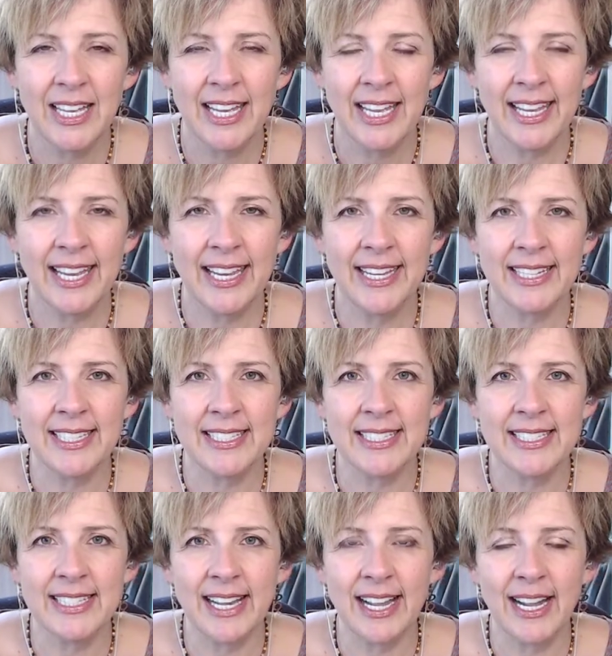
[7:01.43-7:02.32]

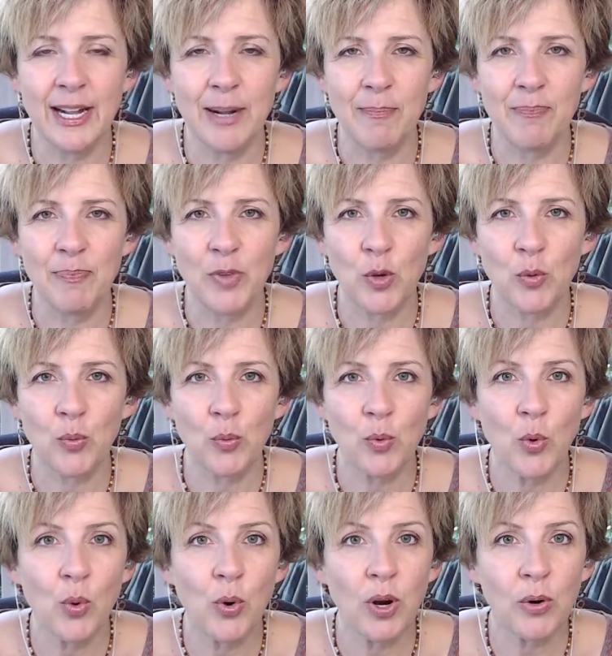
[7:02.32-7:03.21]
And
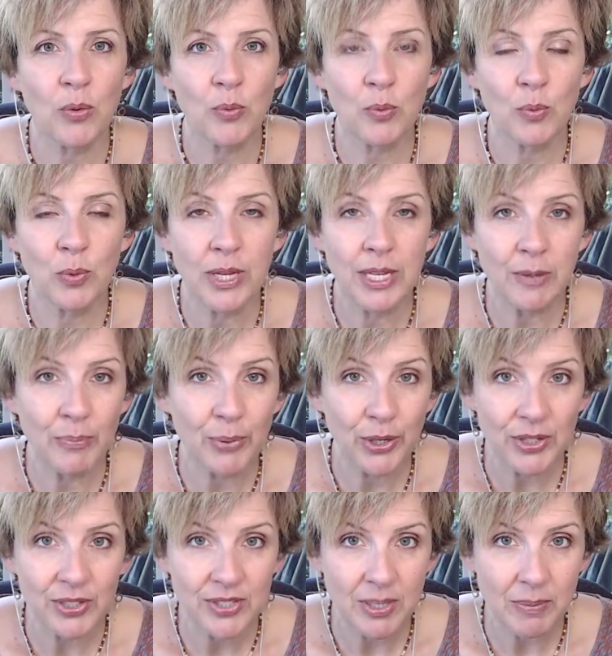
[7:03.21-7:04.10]
or read
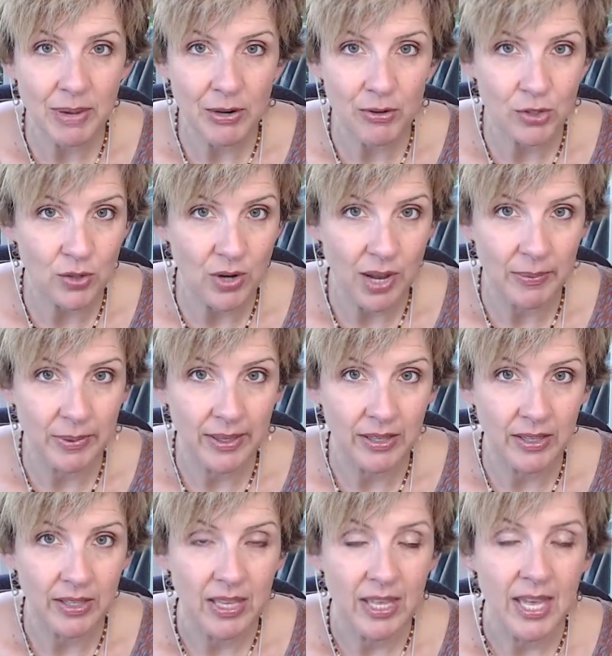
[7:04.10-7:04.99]
books about
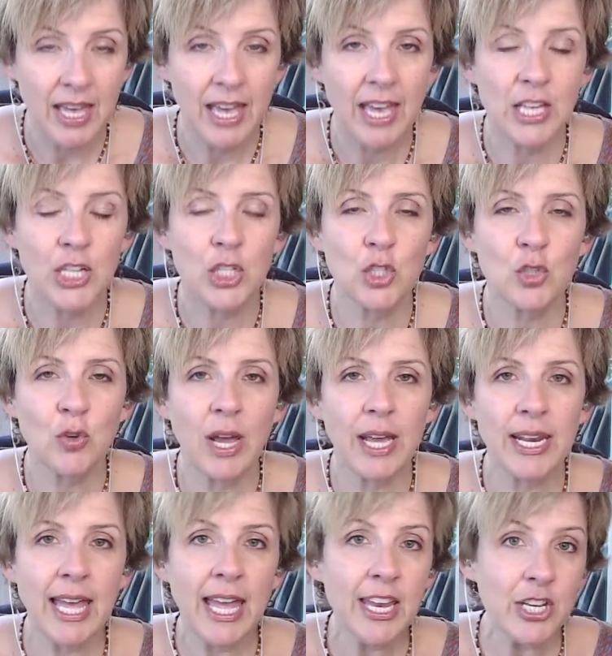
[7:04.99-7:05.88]
trauma and try
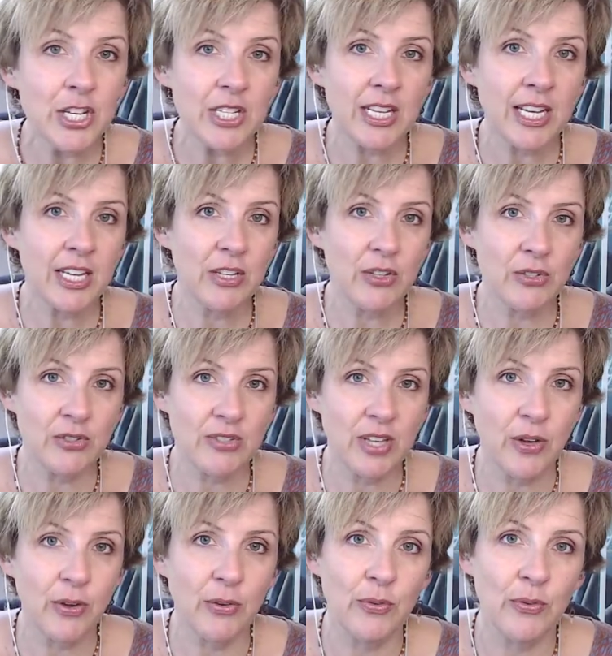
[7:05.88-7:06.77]
to educate
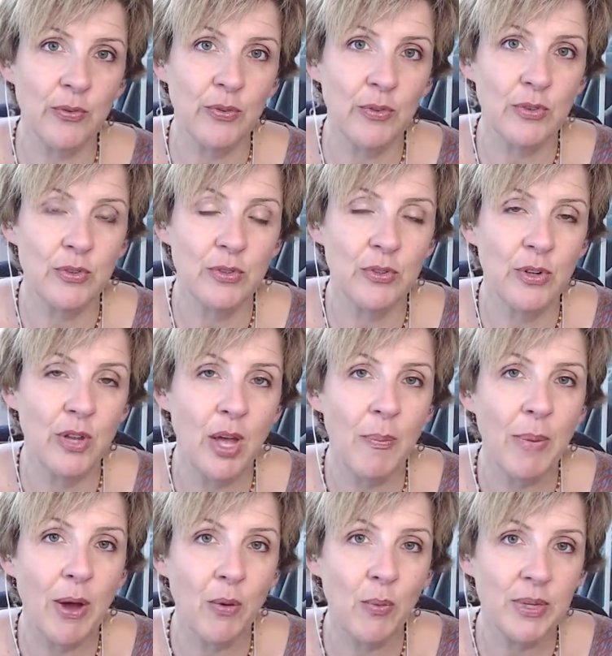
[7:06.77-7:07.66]
yourself
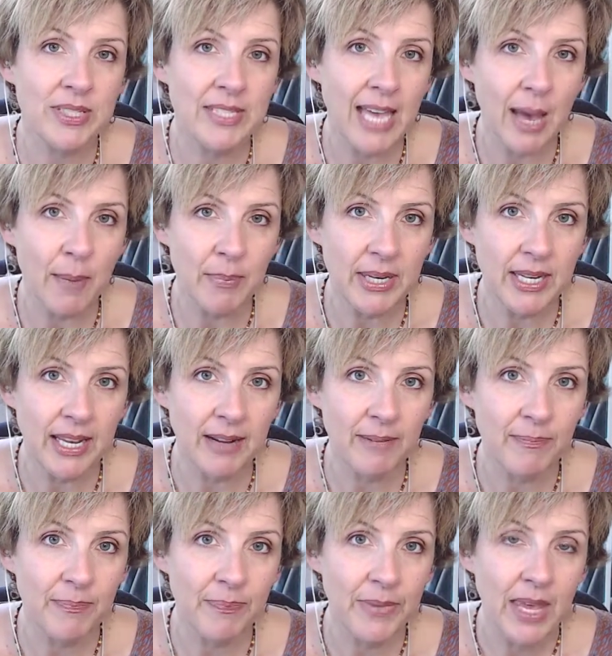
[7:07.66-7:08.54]
about what's happening,
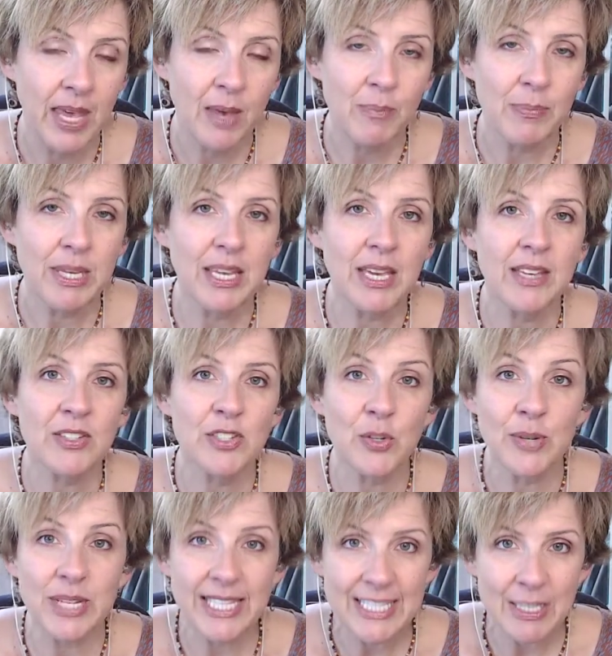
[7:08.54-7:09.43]
because there
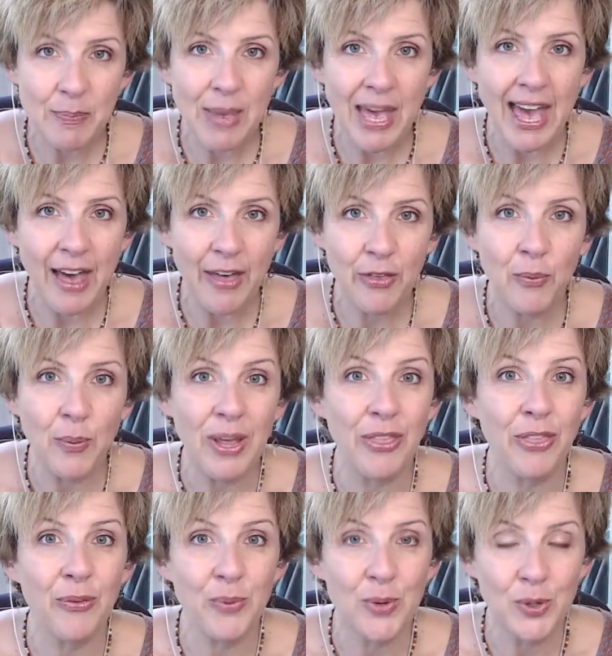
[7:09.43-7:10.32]
is a pathway
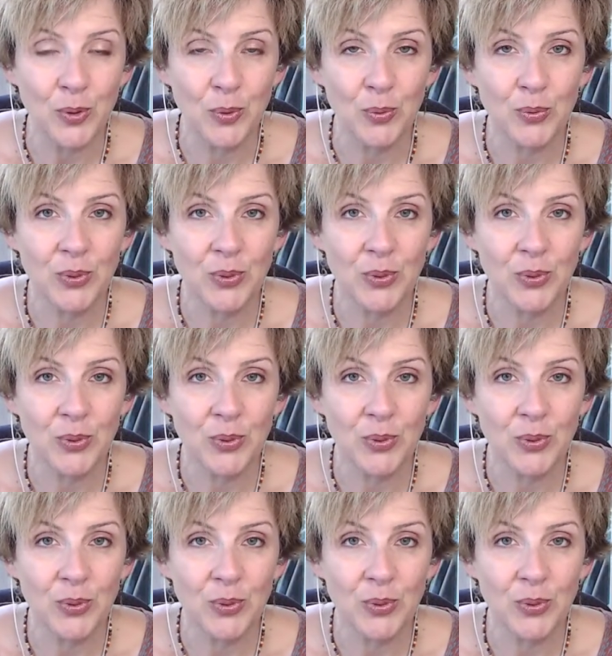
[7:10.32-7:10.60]
through.